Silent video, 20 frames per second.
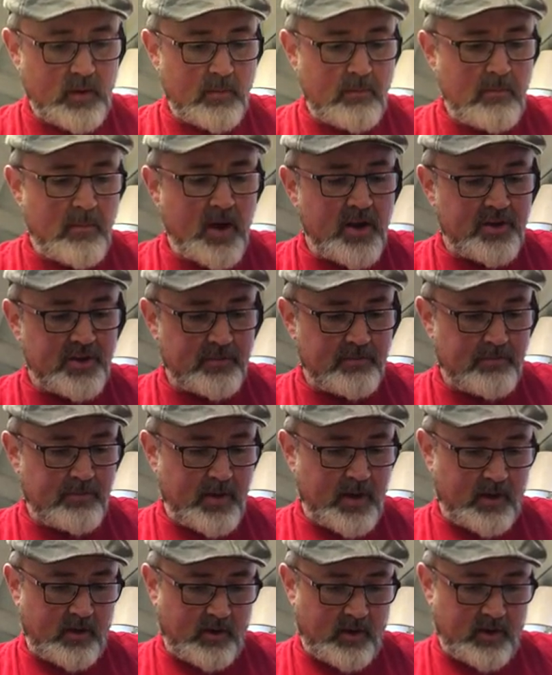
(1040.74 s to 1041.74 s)
much
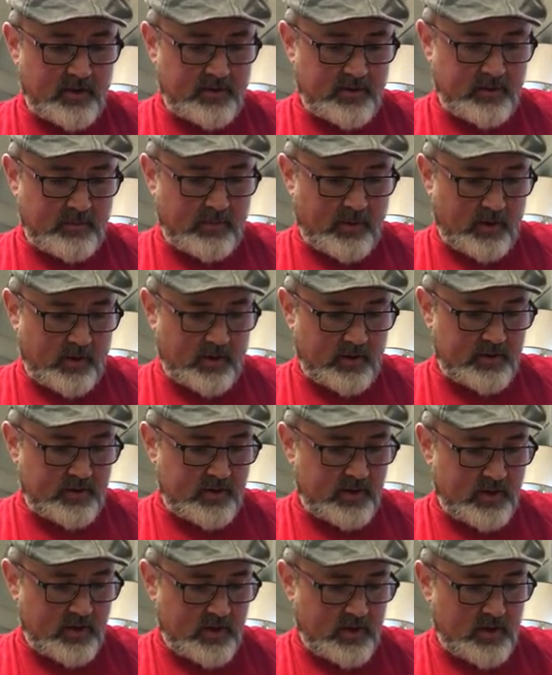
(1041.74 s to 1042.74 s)
better as the
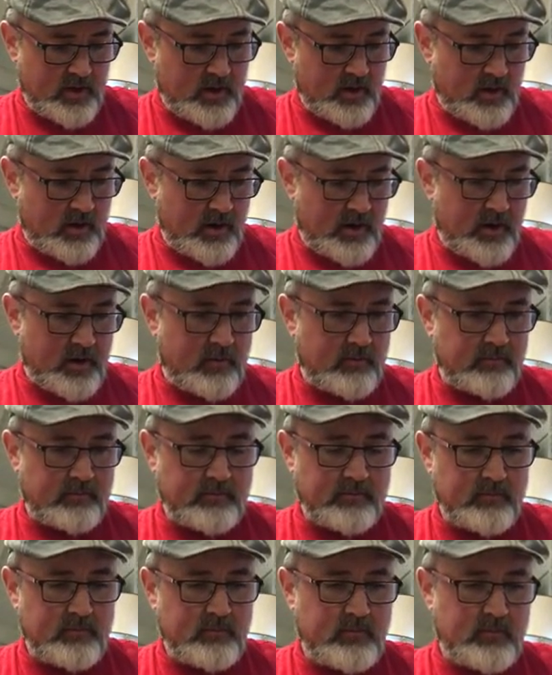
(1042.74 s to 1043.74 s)
bars are now
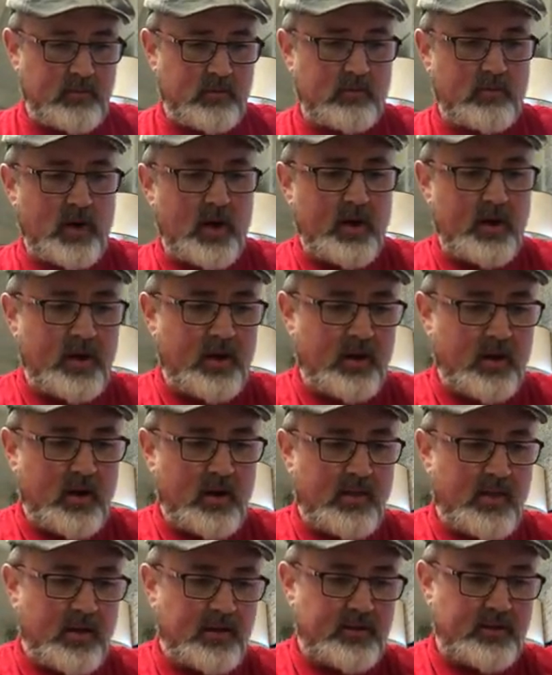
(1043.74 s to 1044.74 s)
riding
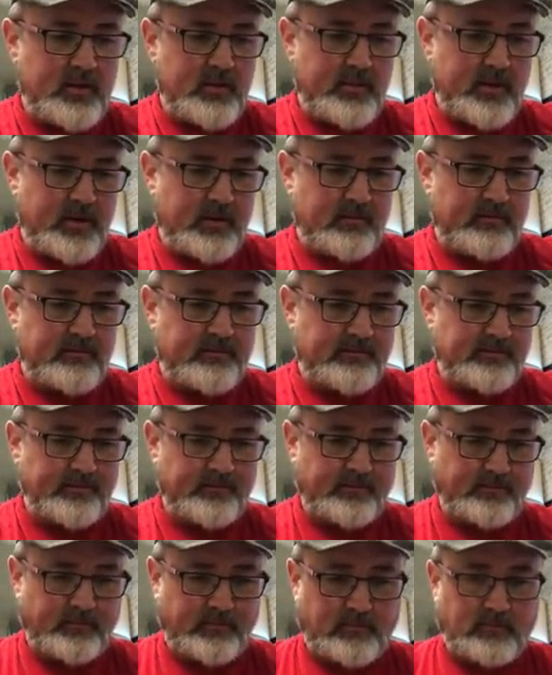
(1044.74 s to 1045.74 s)
on that tubing
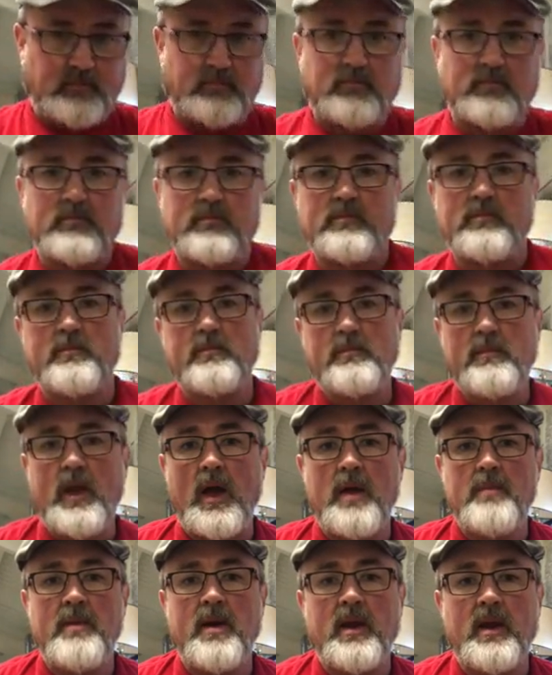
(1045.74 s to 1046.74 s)

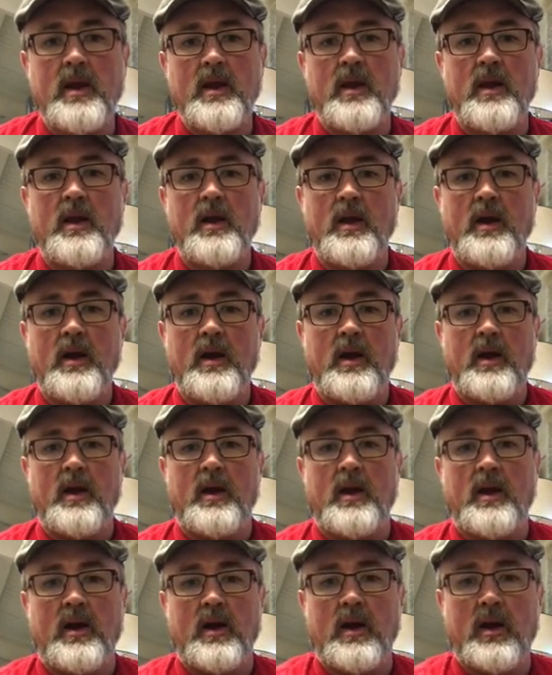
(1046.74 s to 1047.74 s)
and making
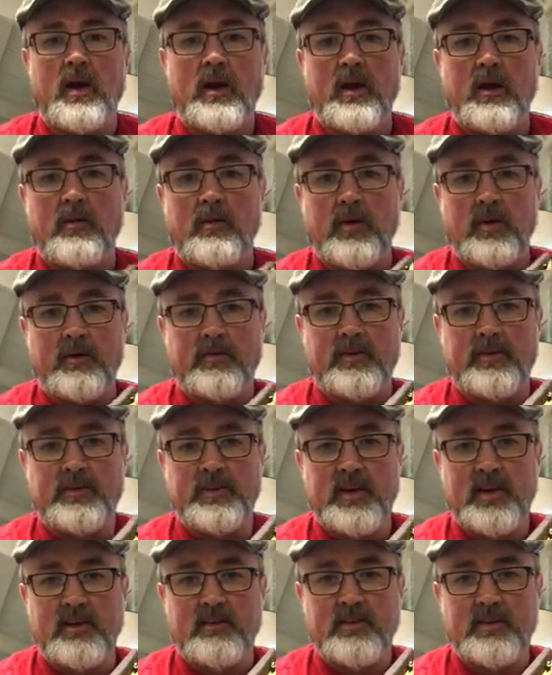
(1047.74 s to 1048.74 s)
a wonderful
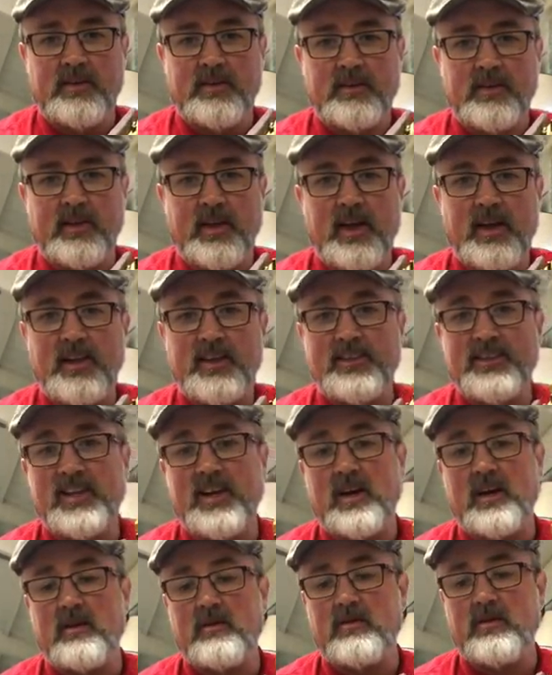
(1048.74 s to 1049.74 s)
sound. So that is
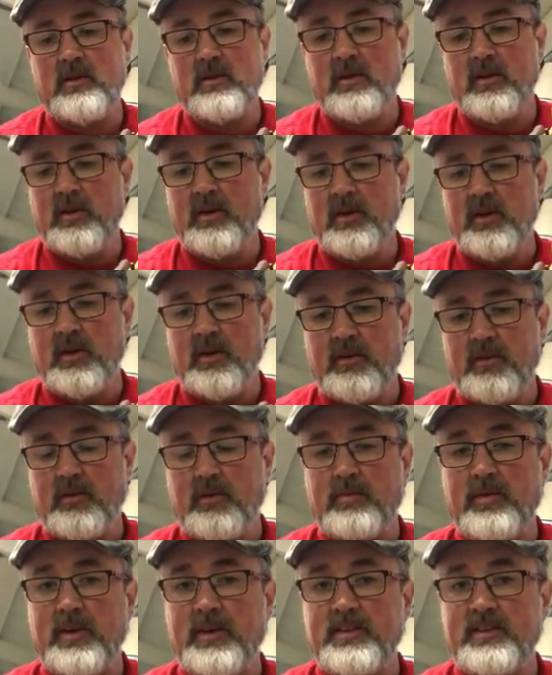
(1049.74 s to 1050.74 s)
how
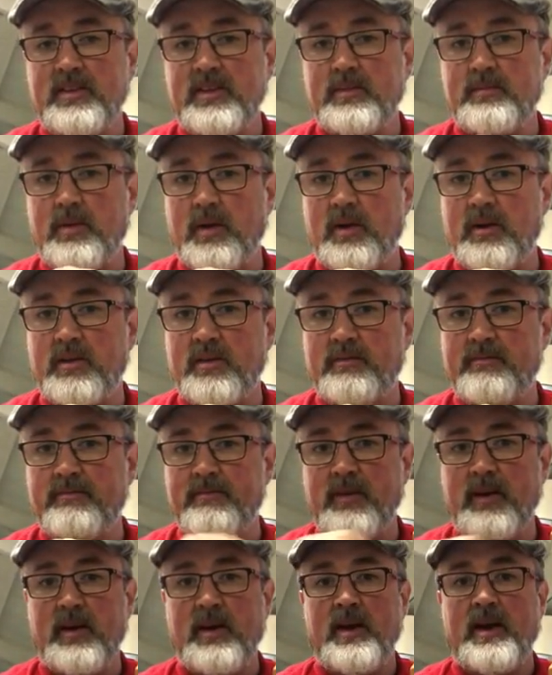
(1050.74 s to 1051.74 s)
you replace this part.
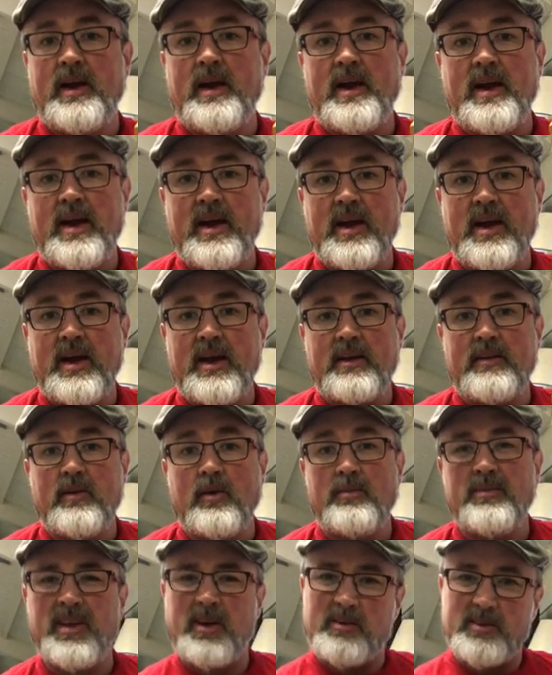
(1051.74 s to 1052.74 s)
And
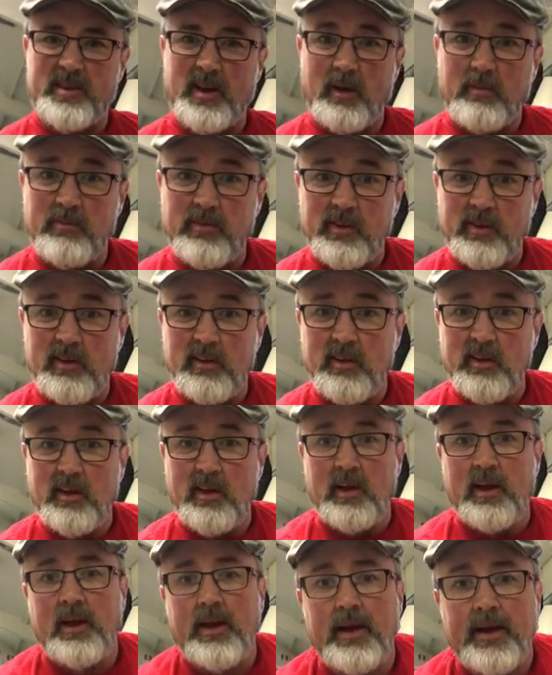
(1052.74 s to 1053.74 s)
hope that was helpful
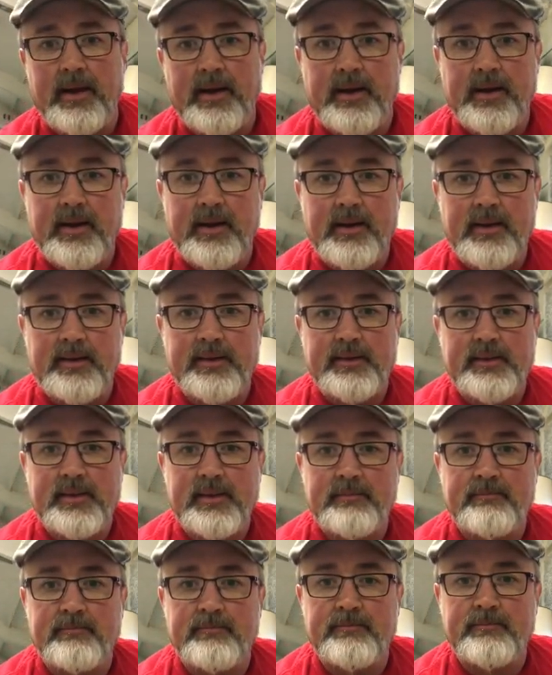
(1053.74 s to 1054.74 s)
and